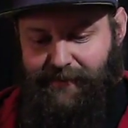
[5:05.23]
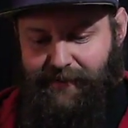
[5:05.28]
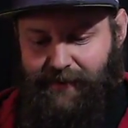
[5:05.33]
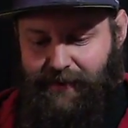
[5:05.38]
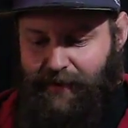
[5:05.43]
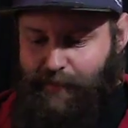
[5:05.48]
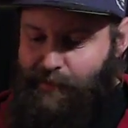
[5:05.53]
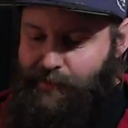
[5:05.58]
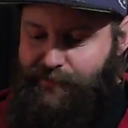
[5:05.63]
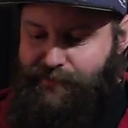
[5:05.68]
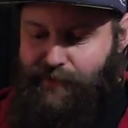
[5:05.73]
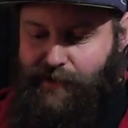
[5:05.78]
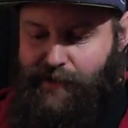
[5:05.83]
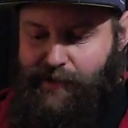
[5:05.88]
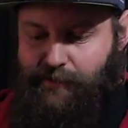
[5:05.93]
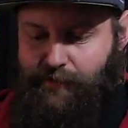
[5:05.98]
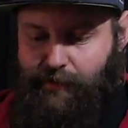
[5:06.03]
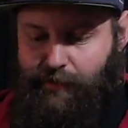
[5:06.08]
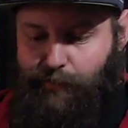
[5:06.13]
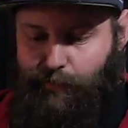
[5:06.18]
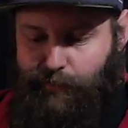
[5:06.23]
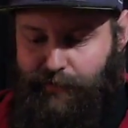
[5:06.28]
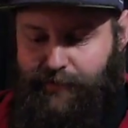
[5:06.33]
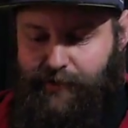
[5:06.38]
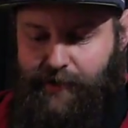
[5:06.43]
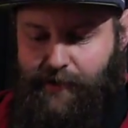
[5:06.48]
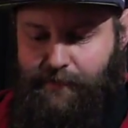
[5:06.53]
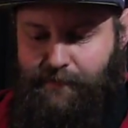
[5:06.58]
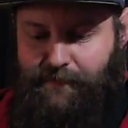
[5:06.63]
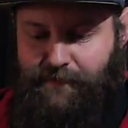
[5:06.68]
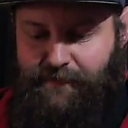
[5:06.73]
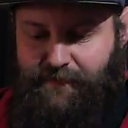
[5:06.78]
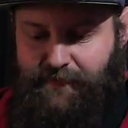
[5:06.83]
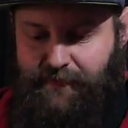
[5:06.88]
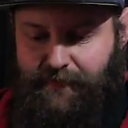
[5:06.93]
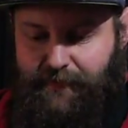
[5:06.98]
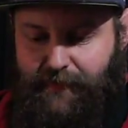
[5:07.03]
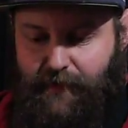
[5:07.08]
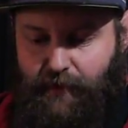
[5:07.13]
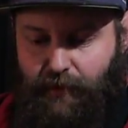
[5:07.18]
I'm afraid not, Wanda.
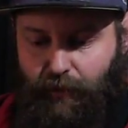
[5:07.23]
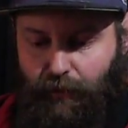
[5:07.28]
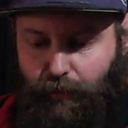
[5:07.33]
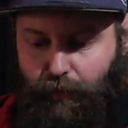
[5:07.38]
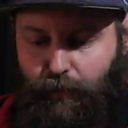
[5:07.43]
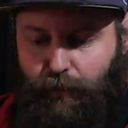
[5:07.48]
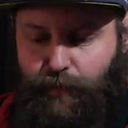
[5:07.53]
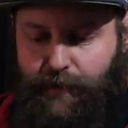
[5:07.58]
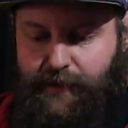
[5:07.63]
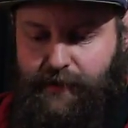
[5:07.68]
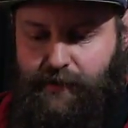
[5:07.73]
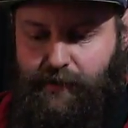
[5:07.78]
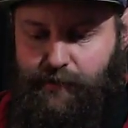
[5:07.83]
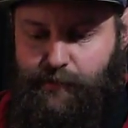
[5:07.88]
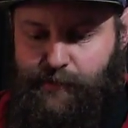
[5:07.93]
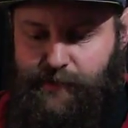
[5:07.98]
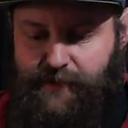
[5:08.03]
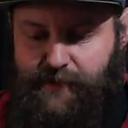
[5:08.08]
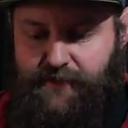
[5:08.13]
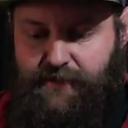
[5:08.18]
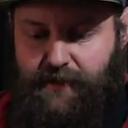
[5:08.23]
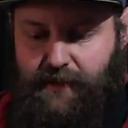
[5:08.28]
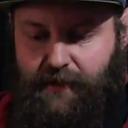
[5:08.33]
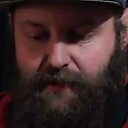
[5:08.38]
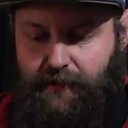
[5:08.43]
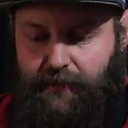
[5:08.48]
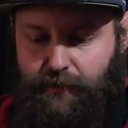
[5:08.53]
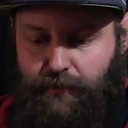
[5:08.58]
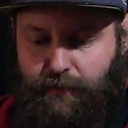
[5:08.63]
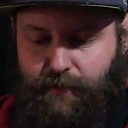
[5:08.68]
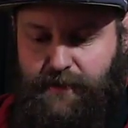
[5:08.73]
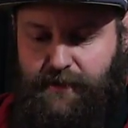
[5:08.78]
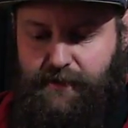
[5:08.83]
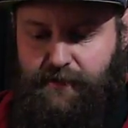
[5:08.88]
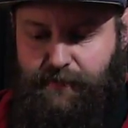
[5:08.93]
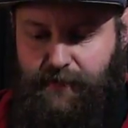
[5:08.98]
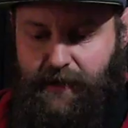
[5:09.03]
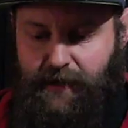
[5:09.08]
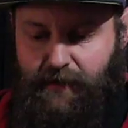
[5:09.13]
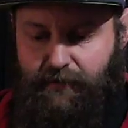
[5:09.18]
All we know is that little
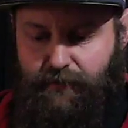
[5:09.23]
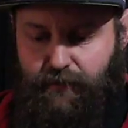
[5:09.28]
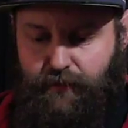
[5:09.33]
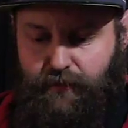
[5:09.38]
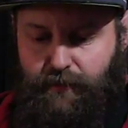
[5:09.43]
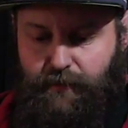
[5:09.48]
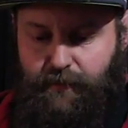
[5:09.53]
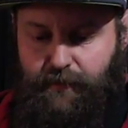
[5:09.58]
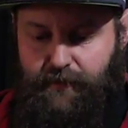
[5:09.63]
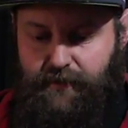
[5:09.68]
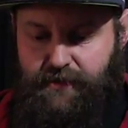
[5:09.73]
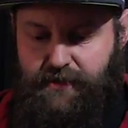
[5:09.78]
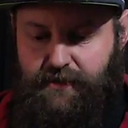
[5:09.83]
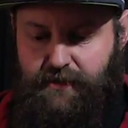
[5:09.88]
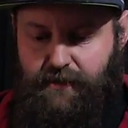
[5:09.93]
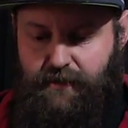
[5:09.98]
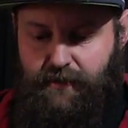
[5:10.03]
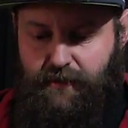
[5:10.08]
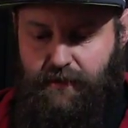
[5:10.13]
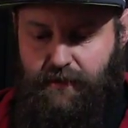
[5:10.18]
Miss Marvel was